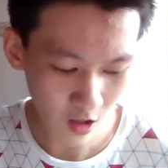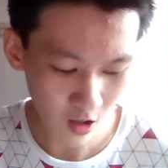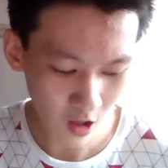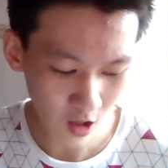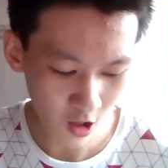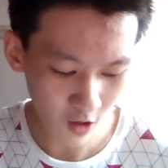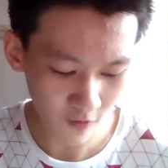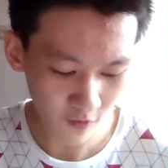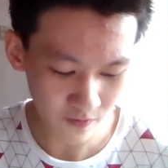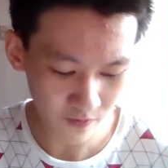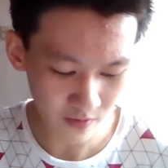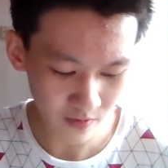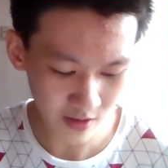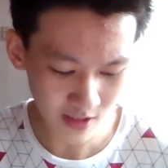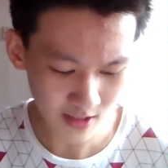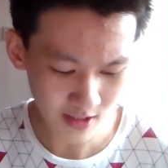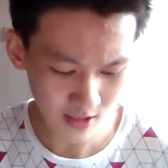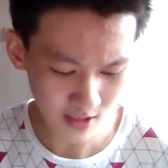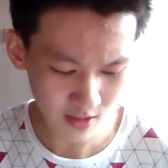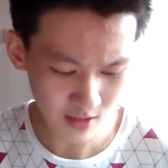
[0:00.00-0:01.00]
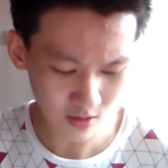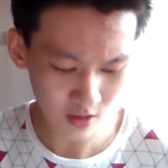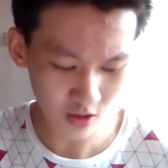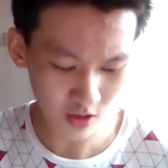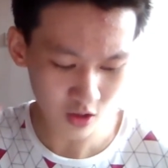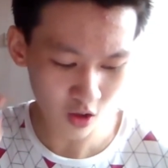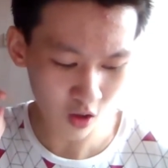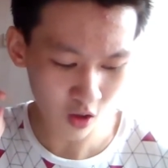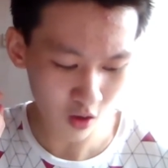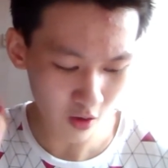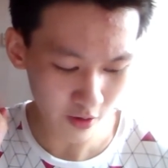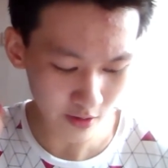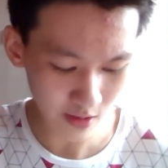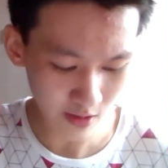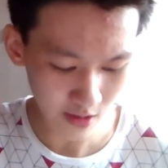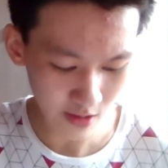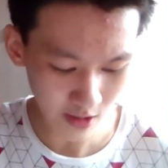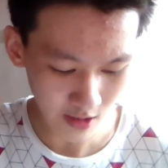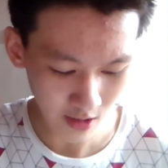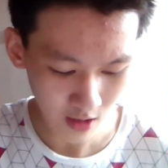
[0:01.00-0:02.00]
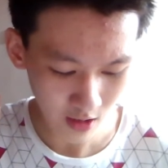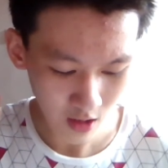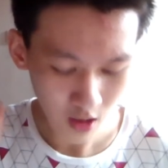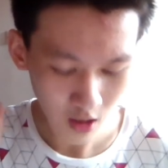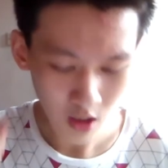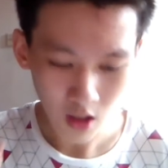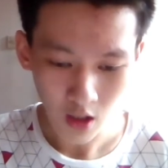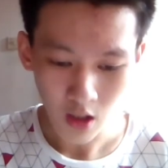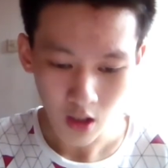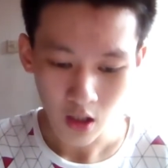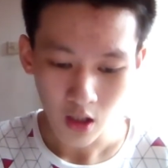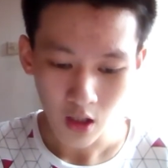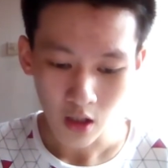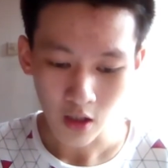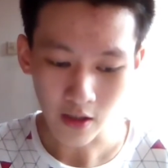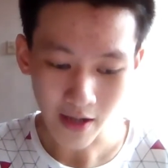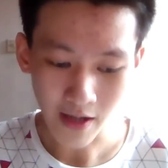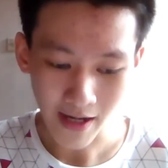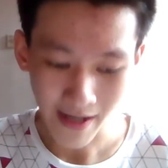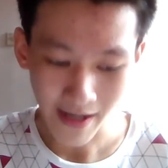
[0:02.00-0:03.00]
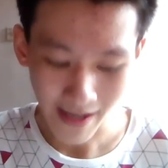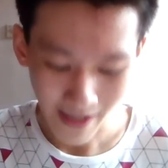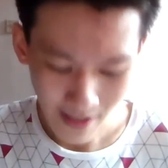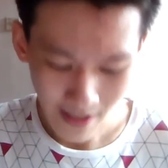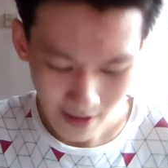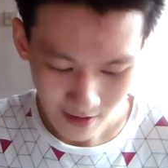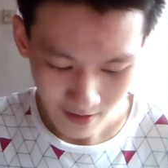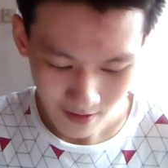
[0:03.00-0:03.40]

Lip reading: of this thing is called the grana.